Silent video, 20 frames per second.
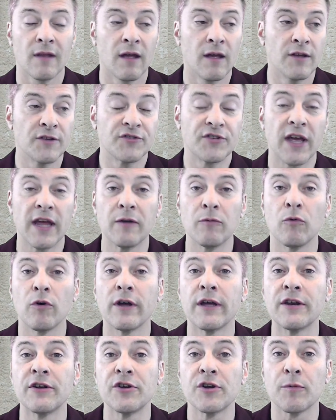Satan will
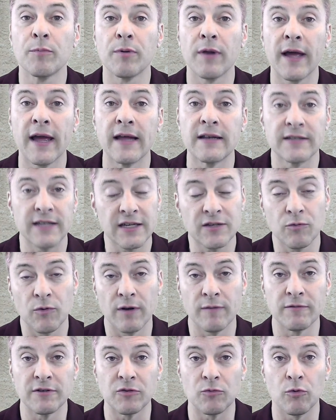hinder your plans. That's one
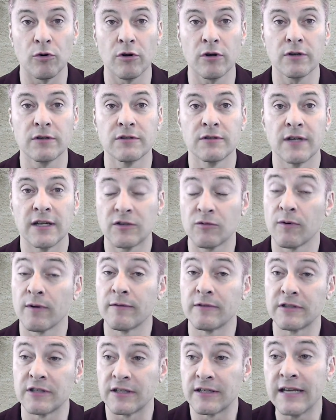of his works. That's one of
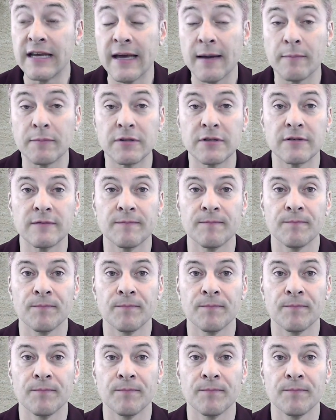his attempts.